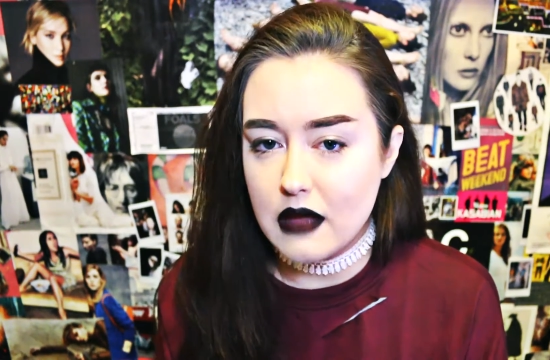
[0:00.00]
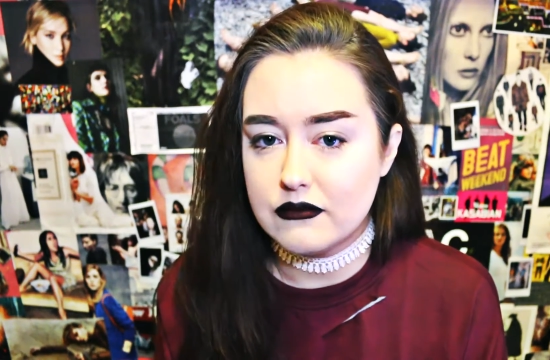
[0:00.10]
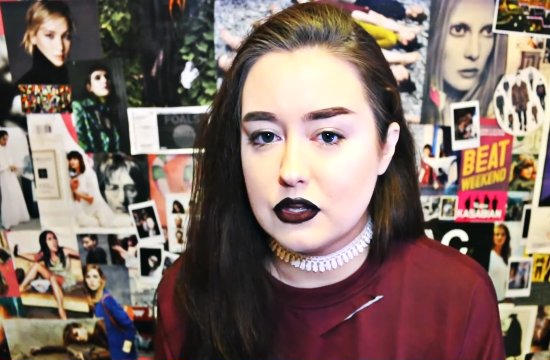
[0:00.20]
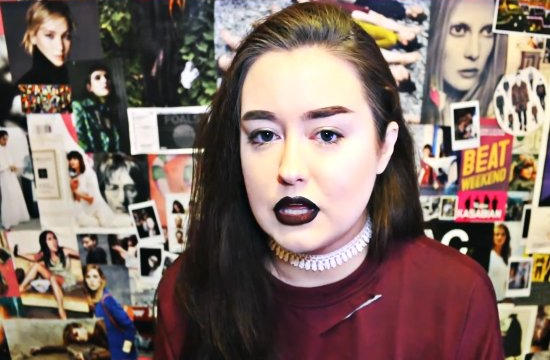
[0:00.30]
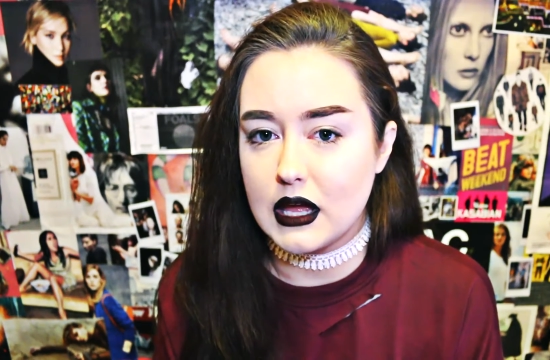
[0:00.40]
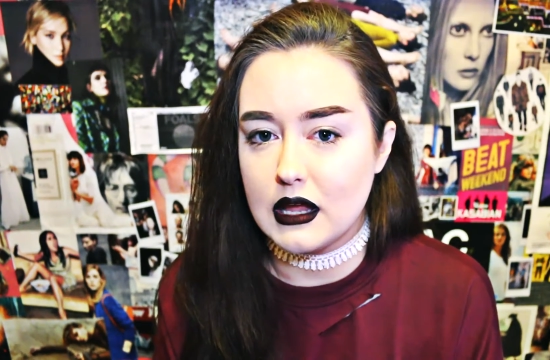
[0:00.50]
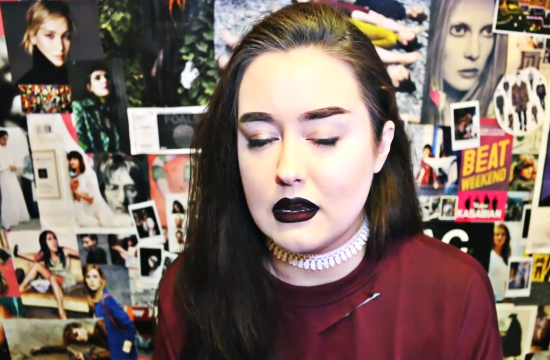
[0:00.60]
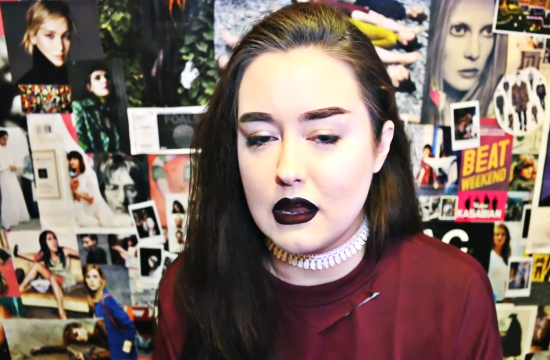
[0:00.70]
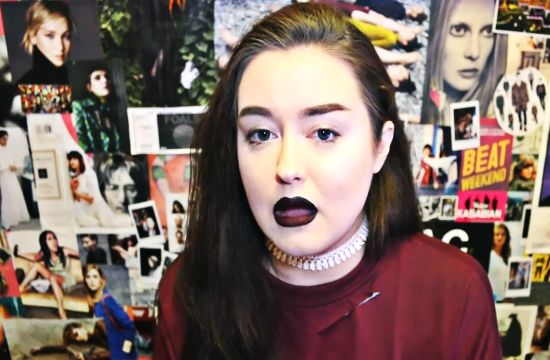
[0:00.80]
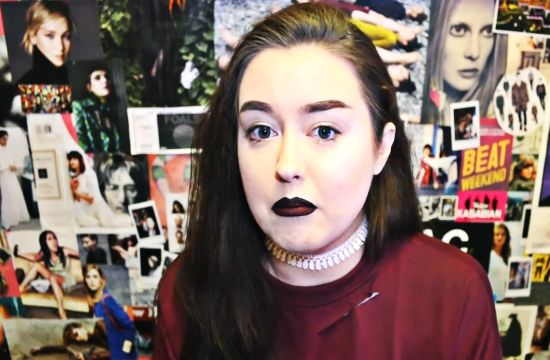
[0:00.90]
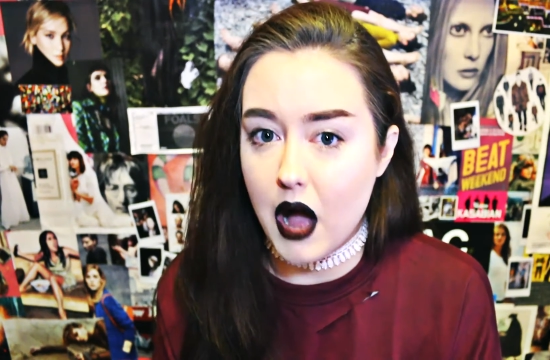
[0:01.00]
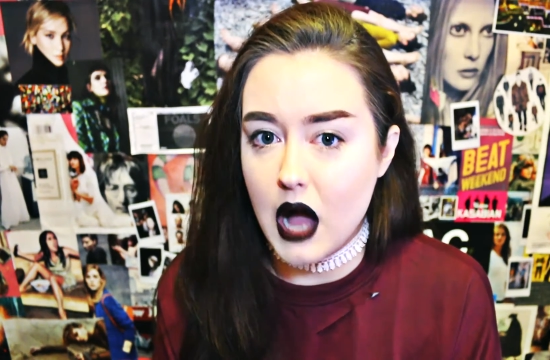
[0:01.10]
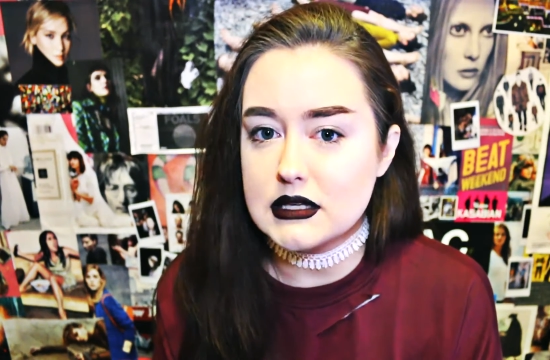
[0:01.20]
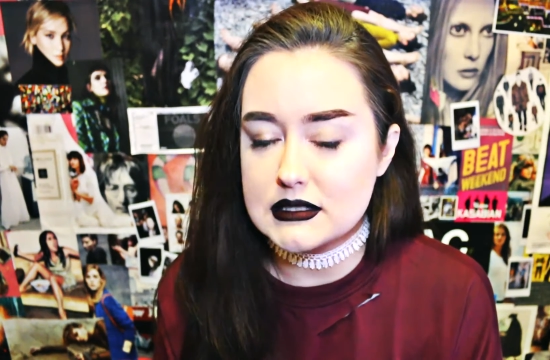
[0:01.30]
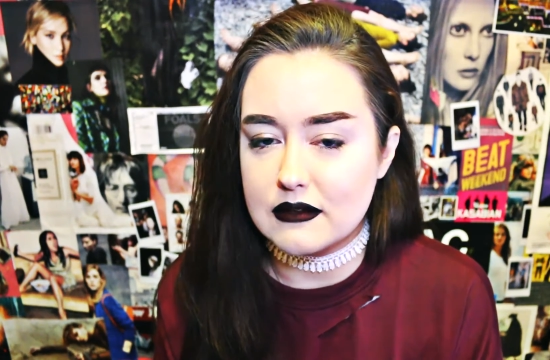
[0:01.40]
Speaker 1: You can
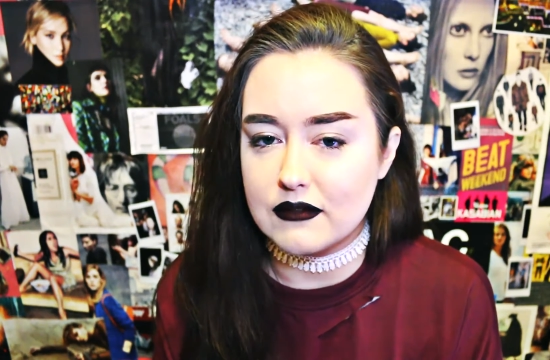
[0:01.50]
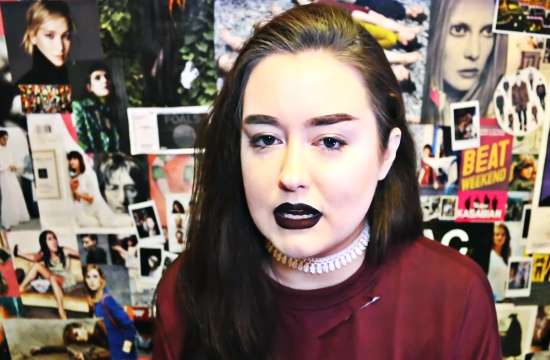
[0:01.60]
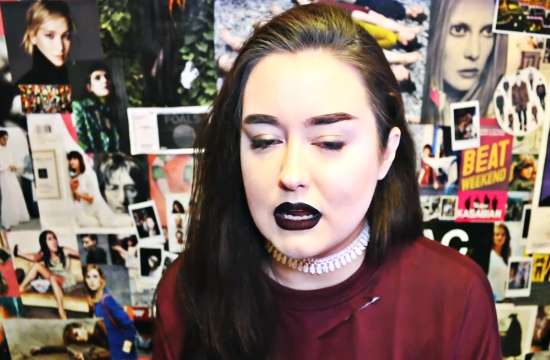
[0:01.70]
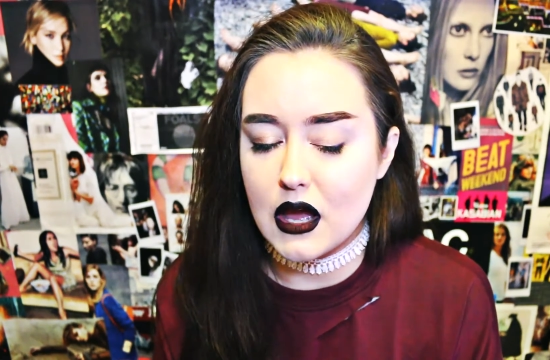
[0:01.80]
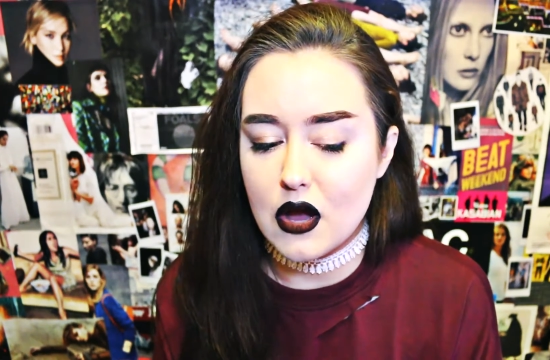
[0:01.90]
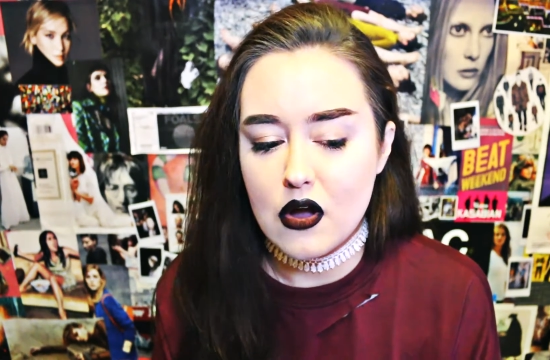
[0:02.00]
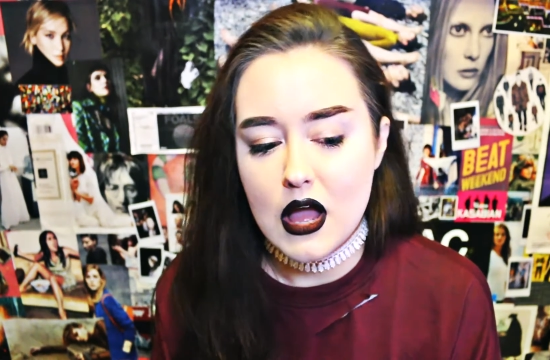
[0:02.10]
pause the video